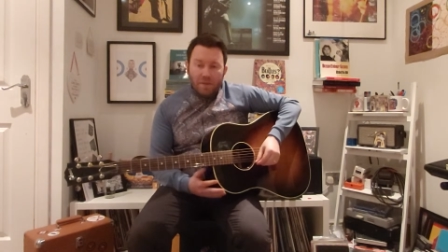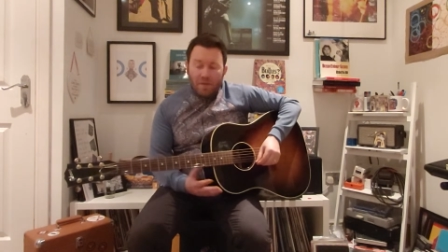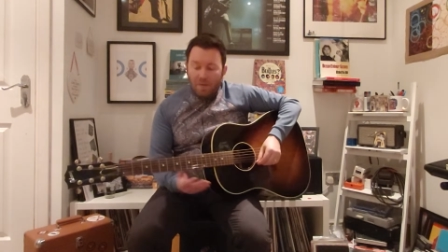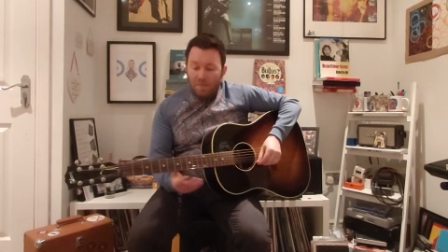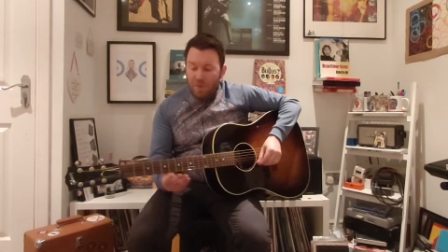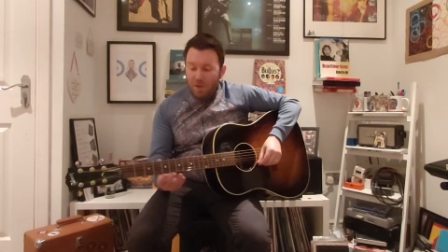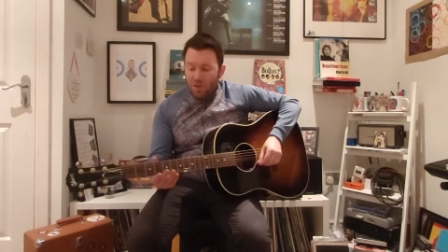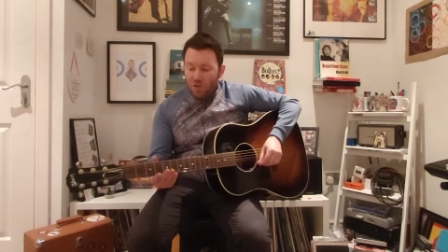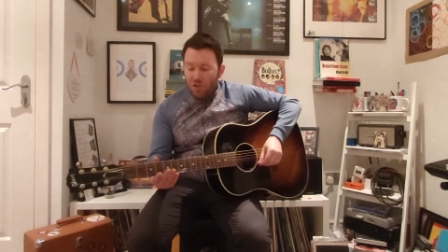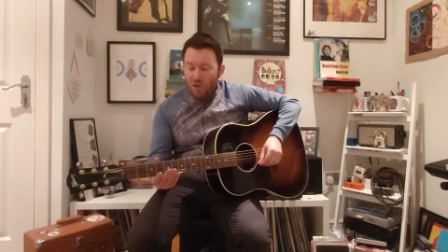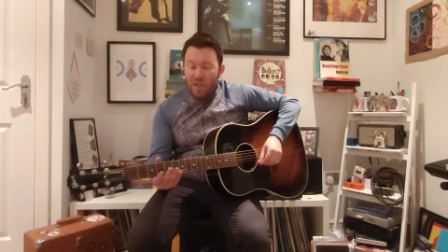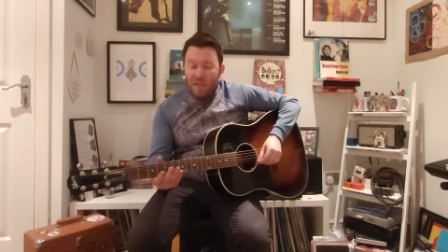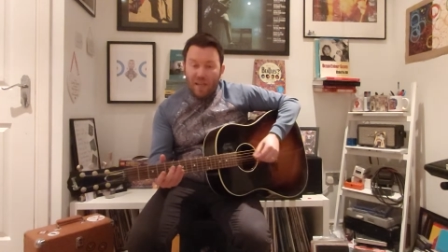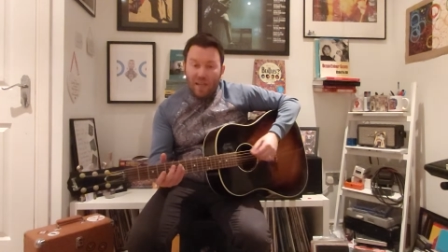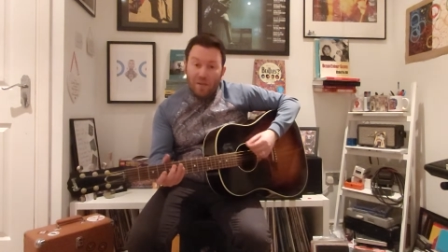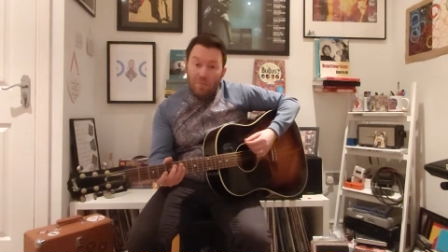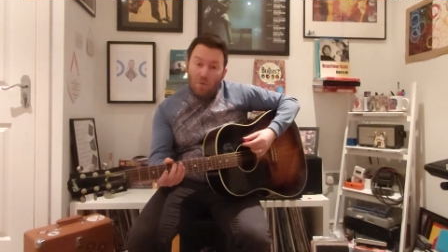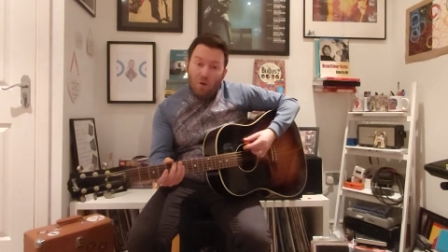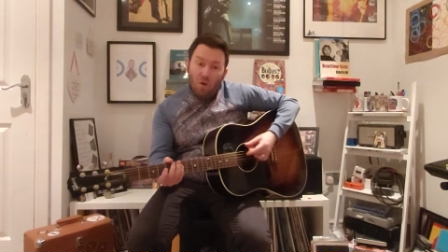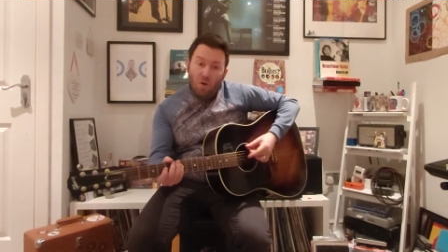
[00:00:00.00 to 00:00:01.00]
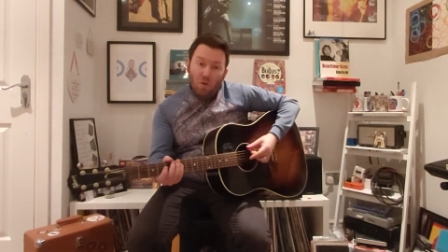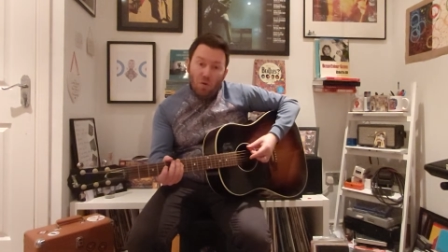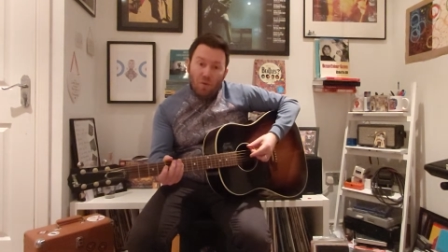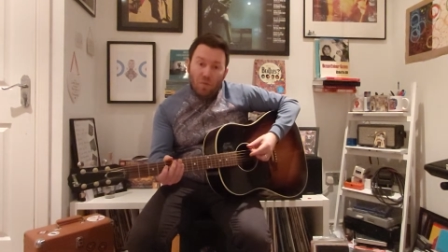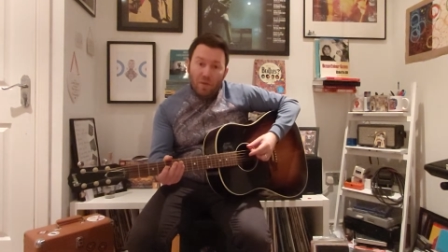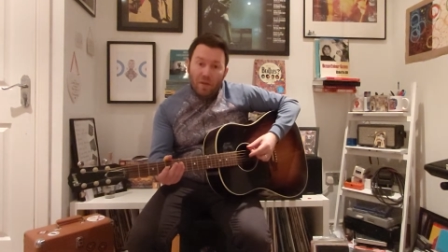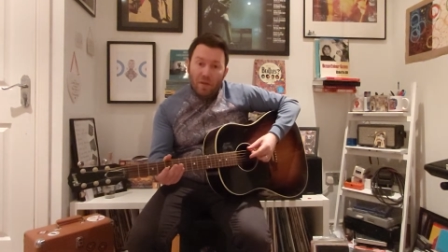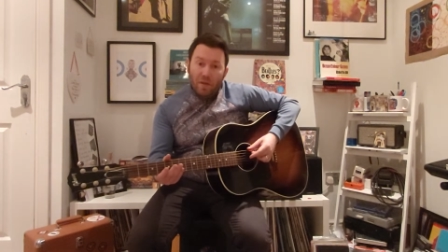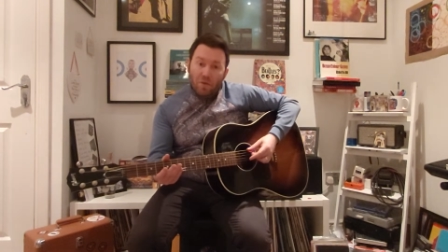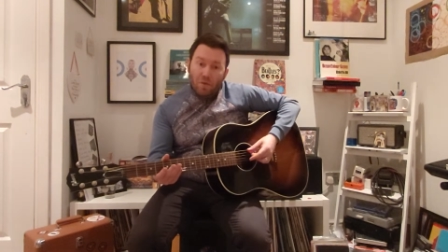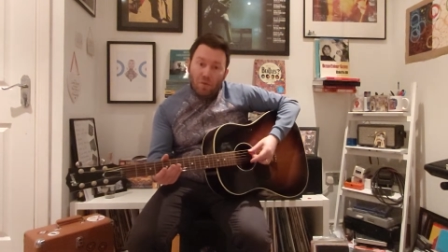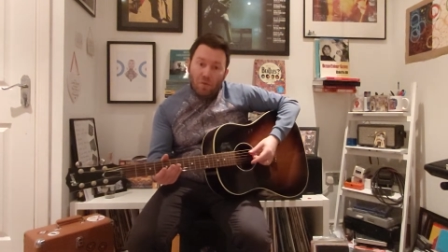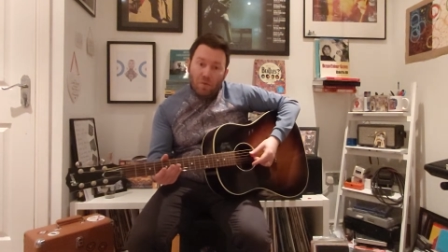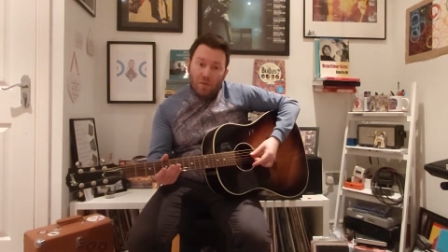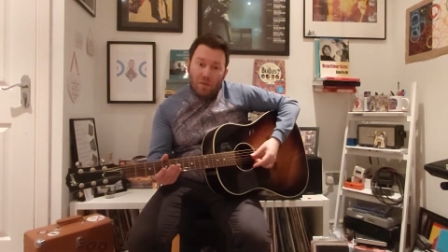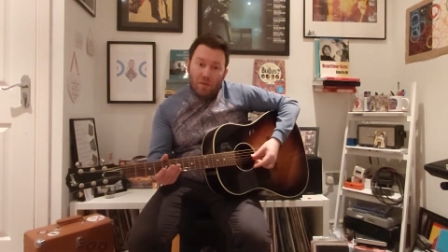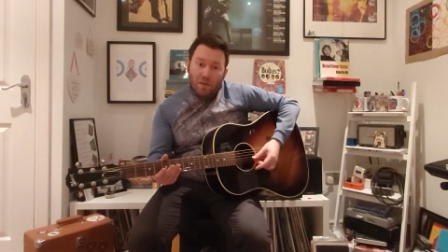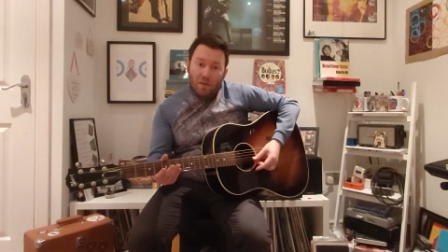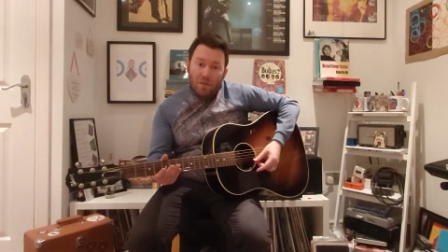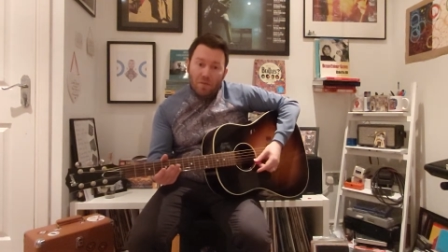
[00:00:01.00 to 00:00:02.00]
make sure you get them all the way and all the way
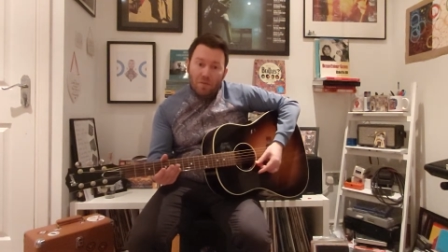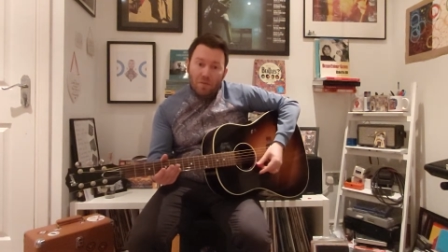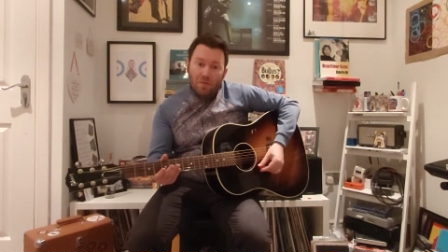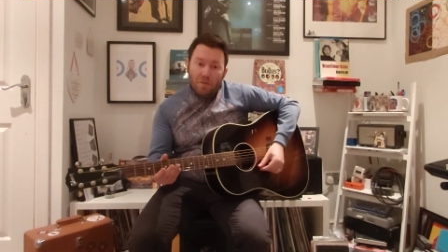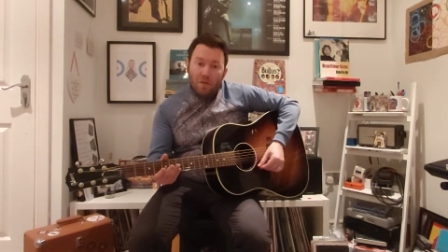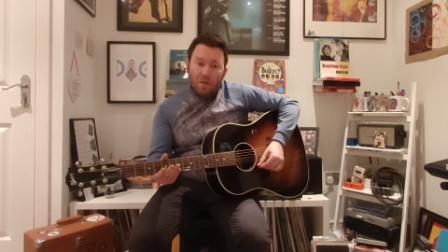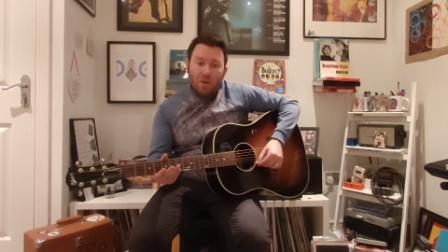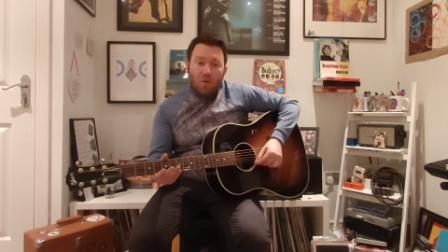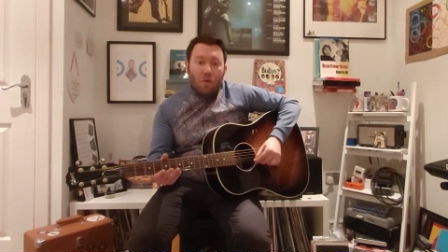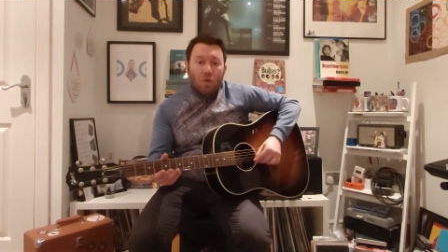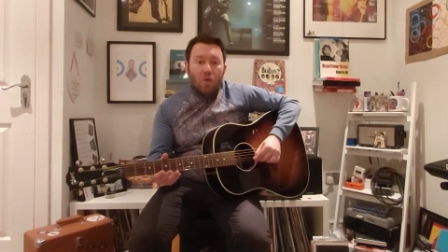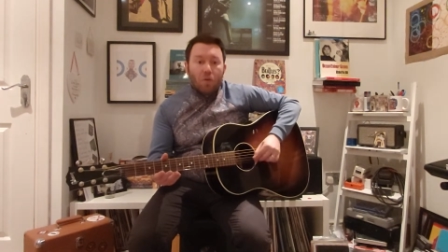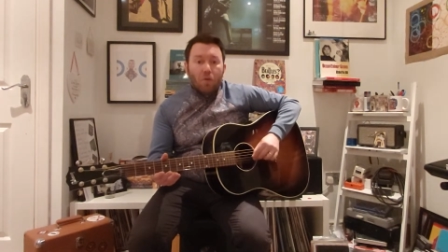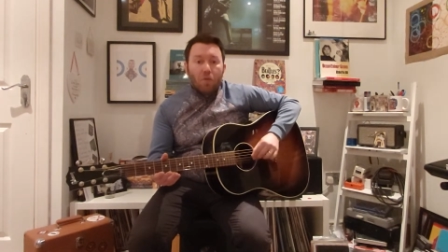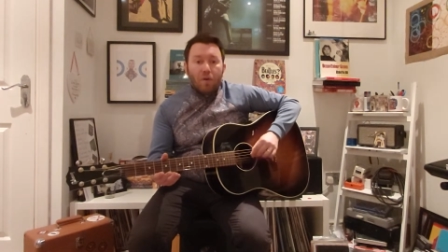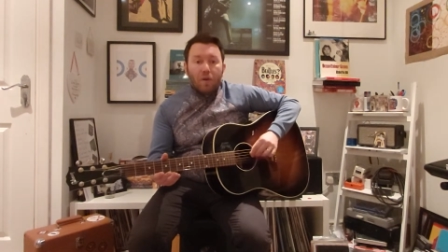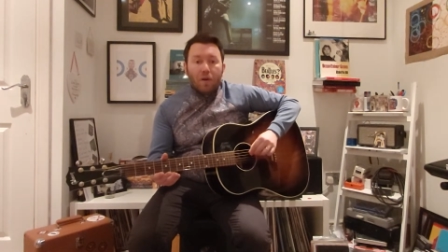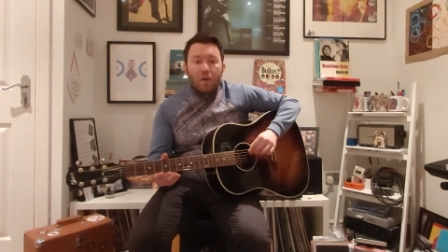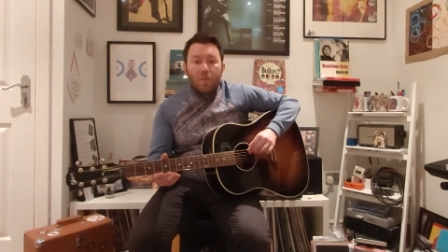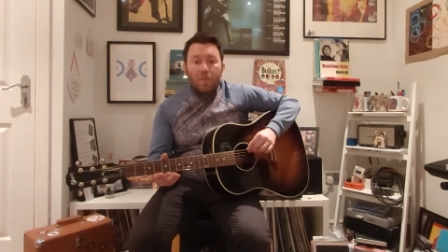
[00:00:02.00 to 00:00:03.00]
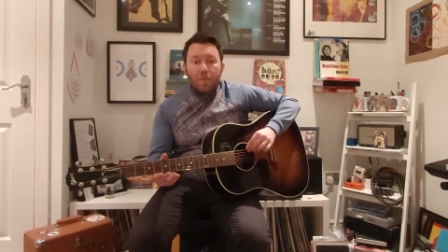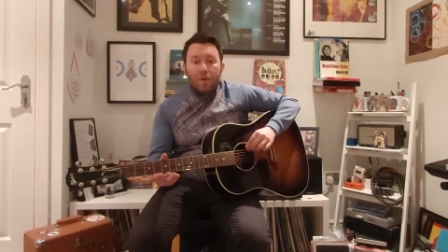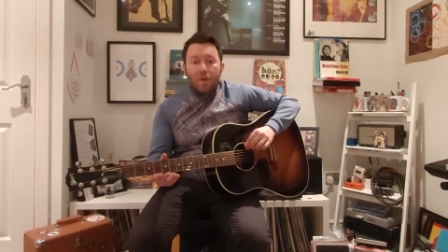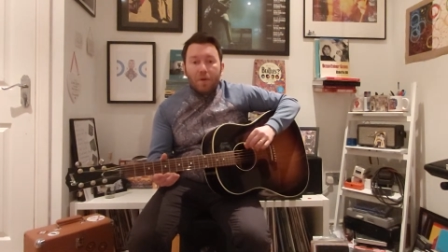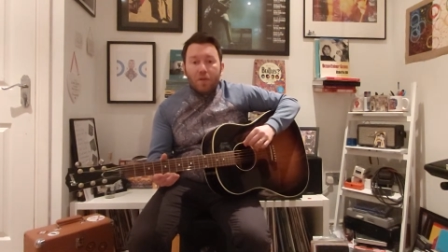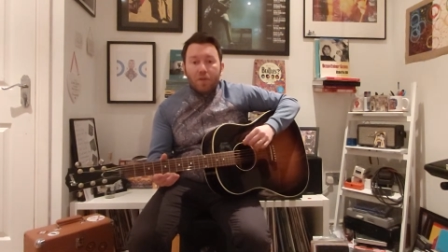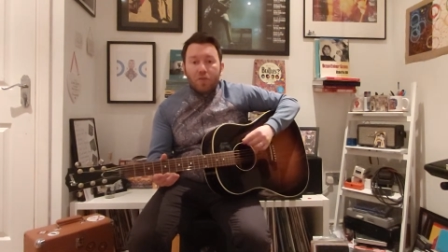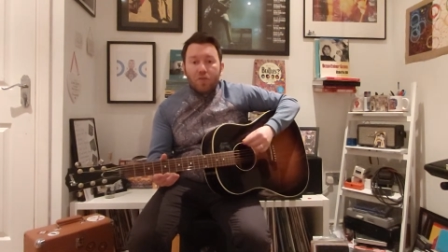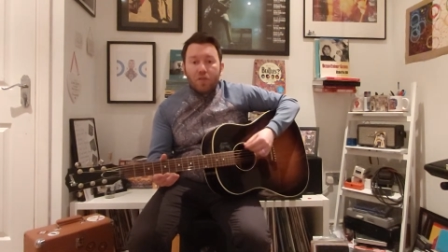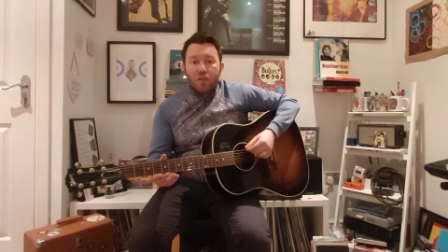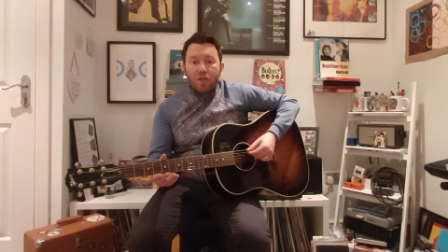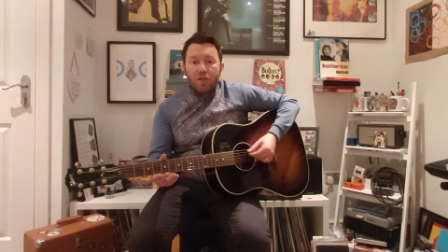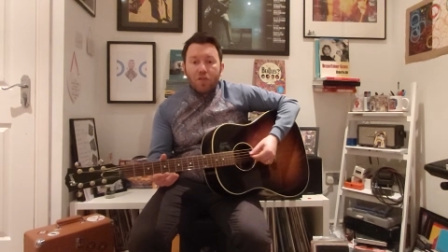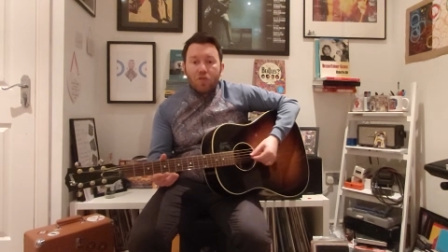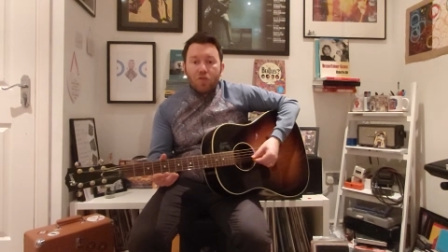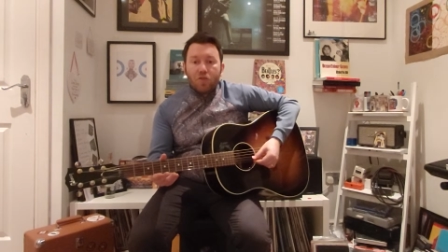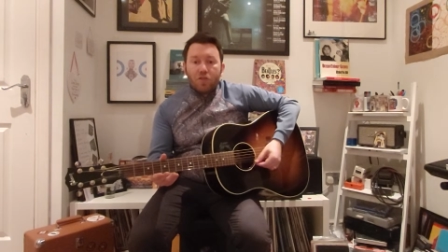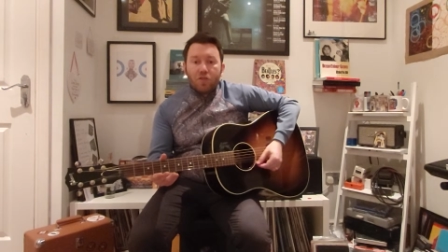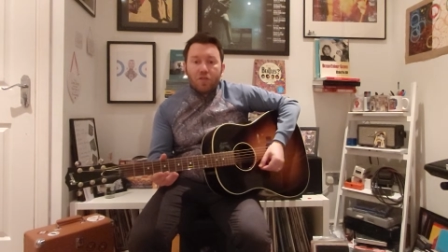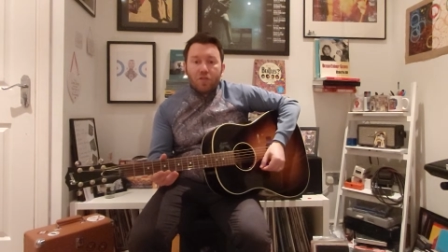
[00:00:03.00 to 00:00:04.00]
down and all the way up. Just get
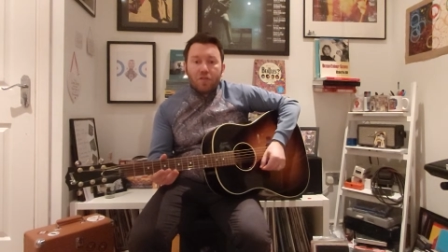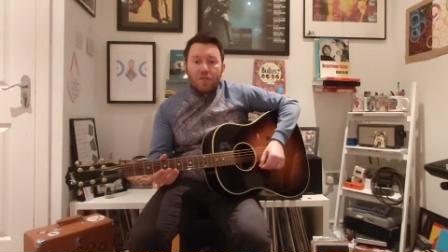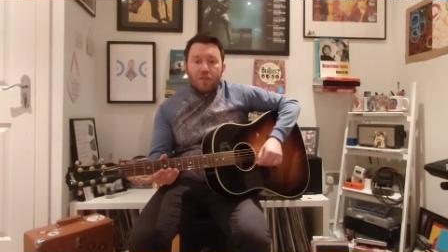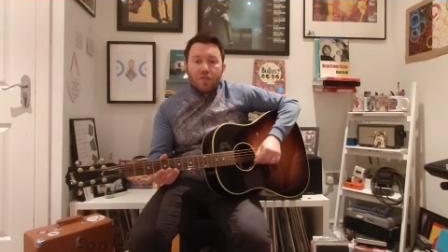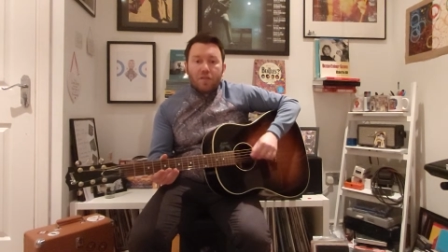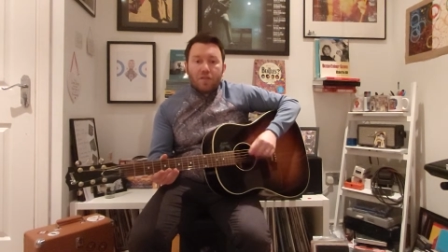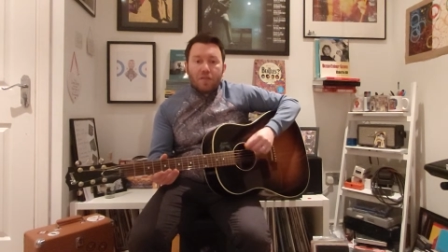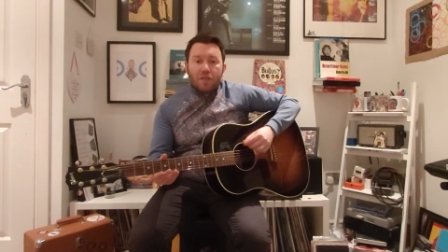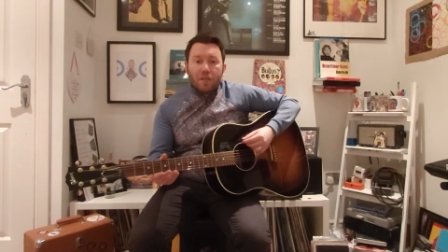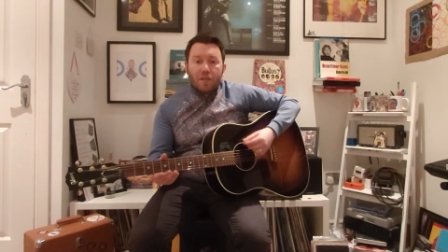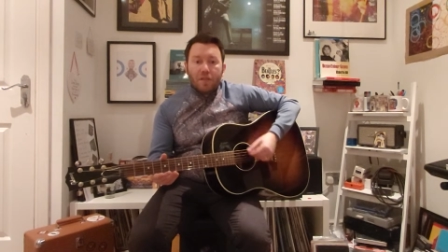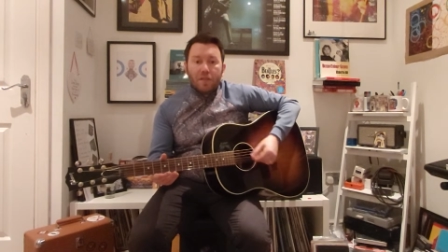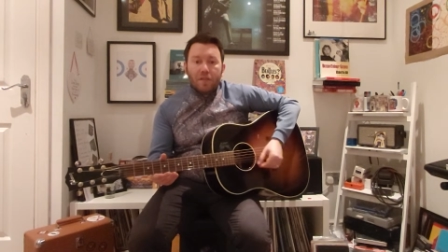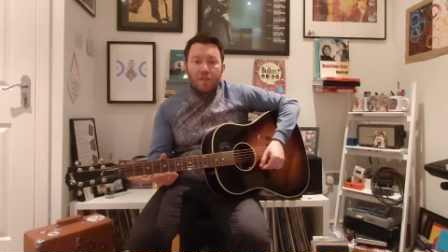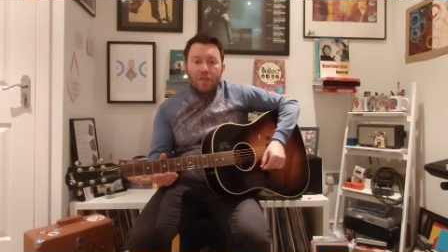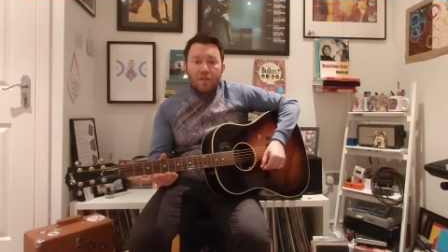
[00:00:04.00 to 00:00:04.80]
used to